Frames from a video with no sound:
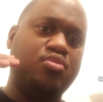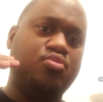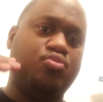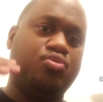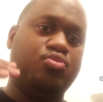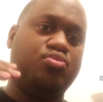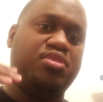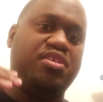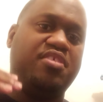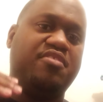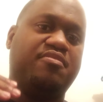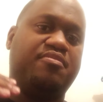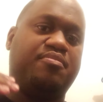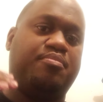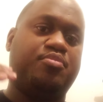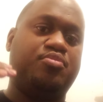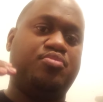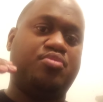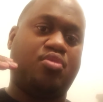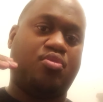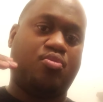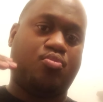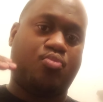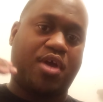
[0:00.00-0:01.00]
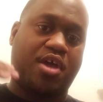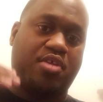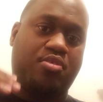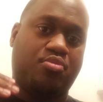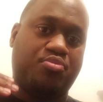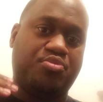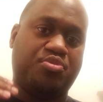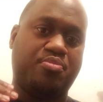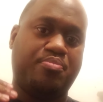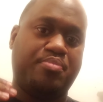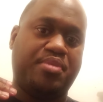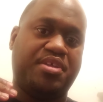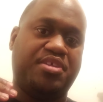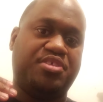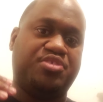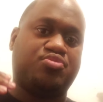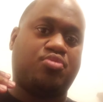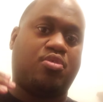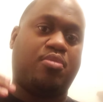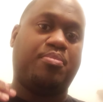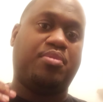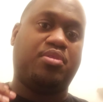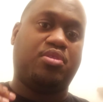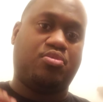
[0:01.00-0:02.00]
you live, you know, right on your means
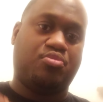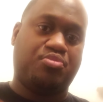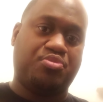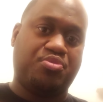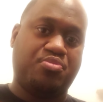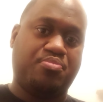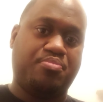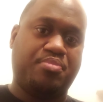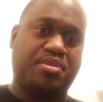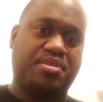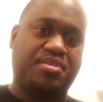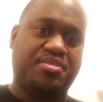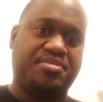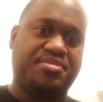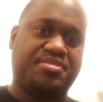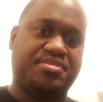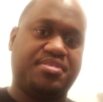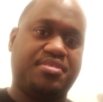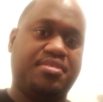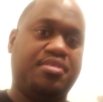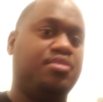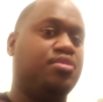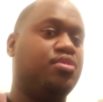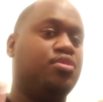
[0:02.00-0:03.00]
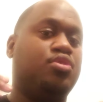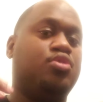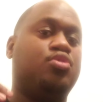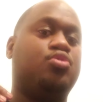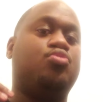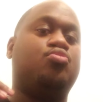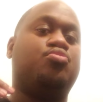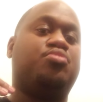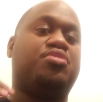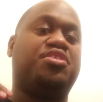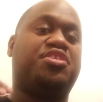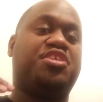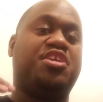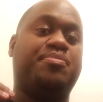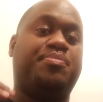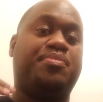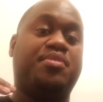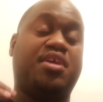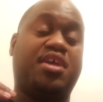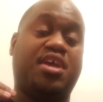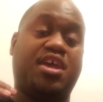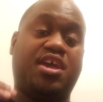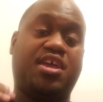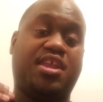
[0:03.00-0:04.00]
or below your means, you can keep
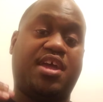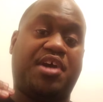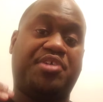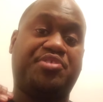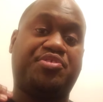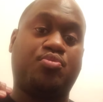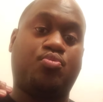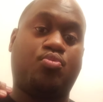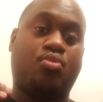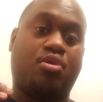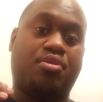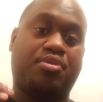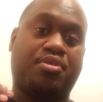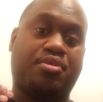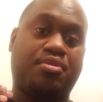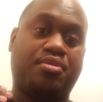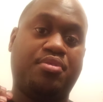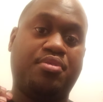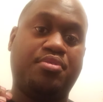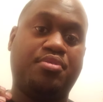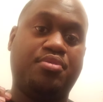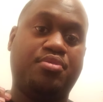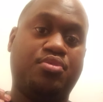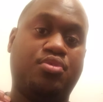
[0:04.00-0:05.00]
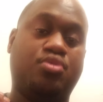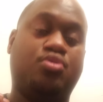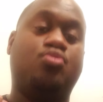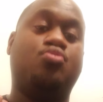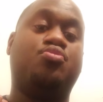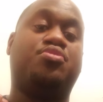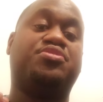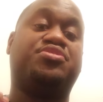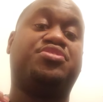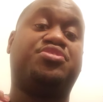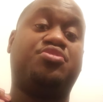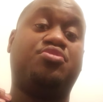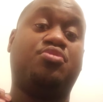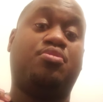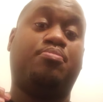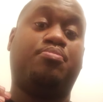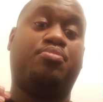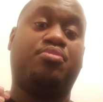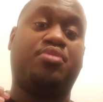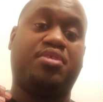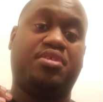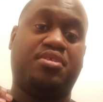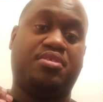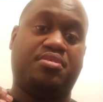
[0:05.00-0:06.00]
your head out the water. You can still
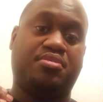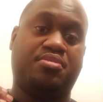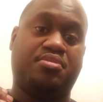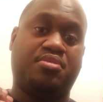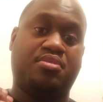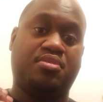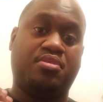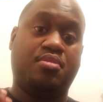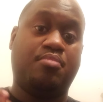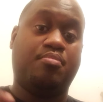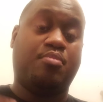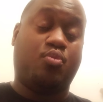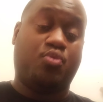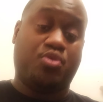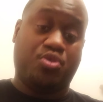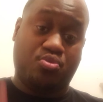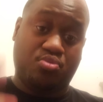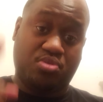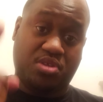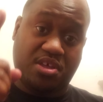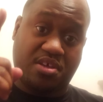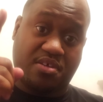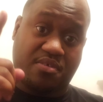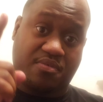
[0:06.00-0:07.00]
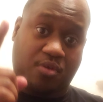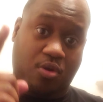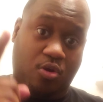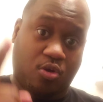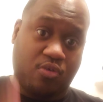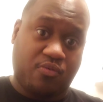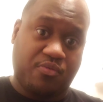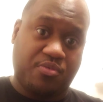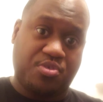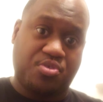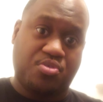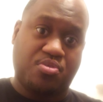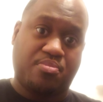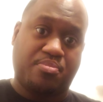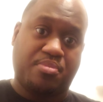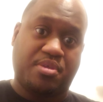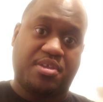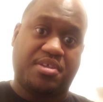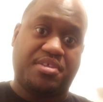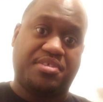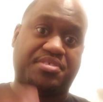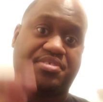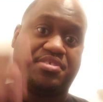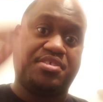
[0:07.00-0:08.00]
breathe. But when you live over your
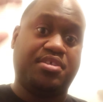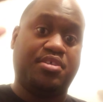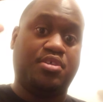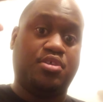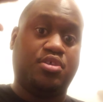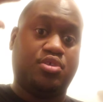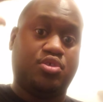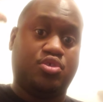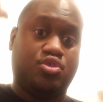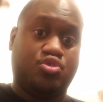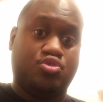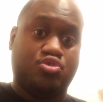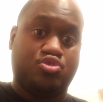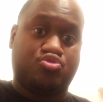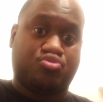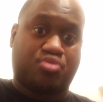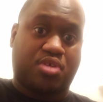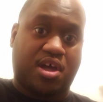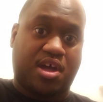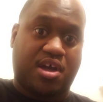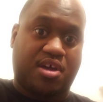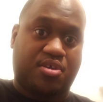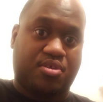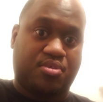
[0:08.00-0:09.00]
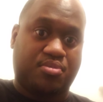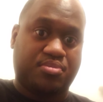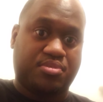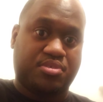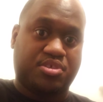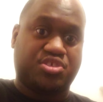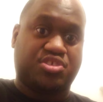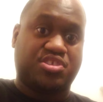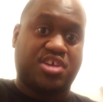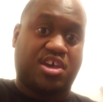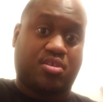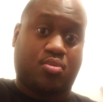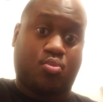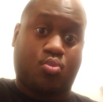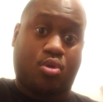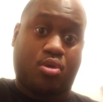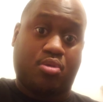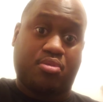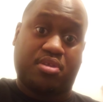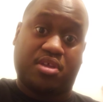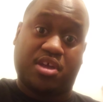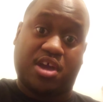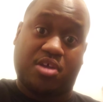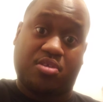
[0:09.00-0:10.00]
means, you drown. Because now the
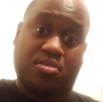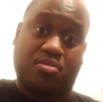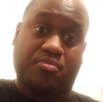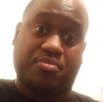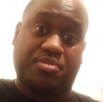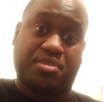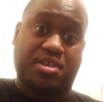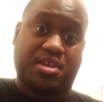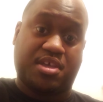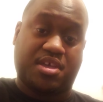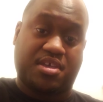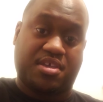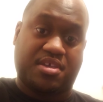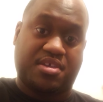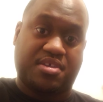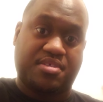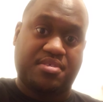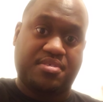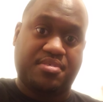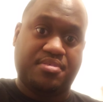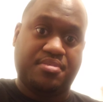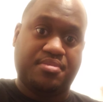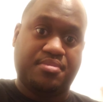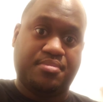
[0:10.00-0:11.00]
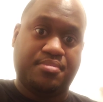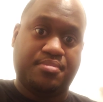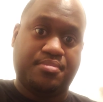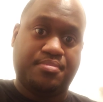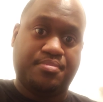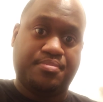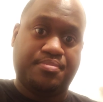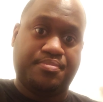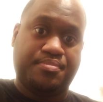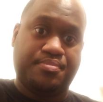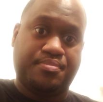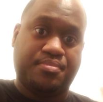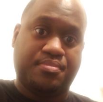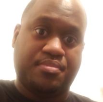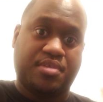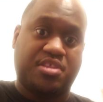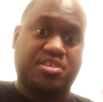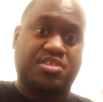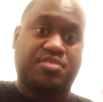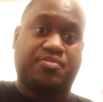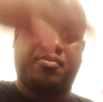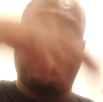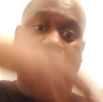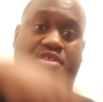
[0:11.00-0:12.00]
water that got over your head.
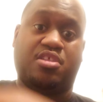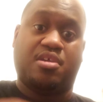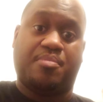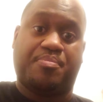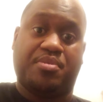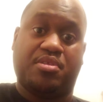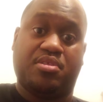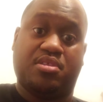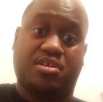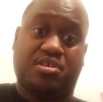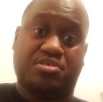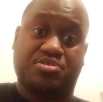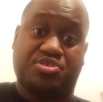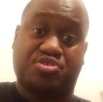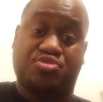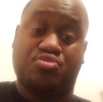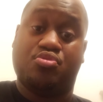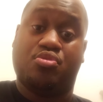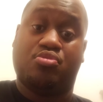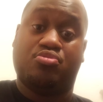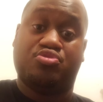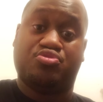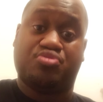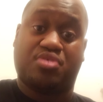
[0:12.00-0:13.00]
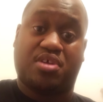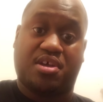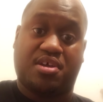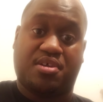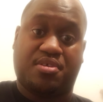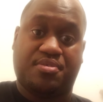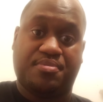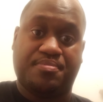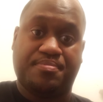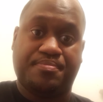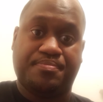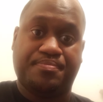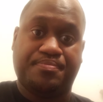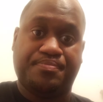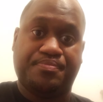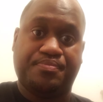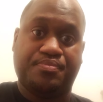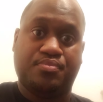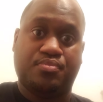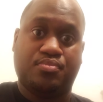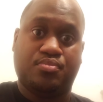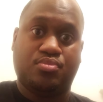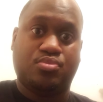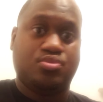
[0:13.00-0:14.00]
And it's filling up your lungs and you're going to drown.
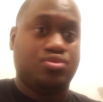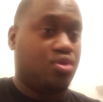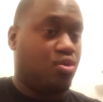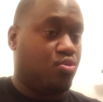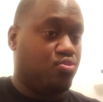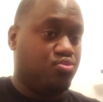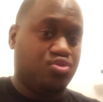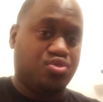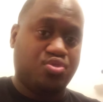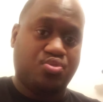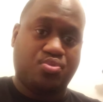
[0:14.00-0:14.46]
Don't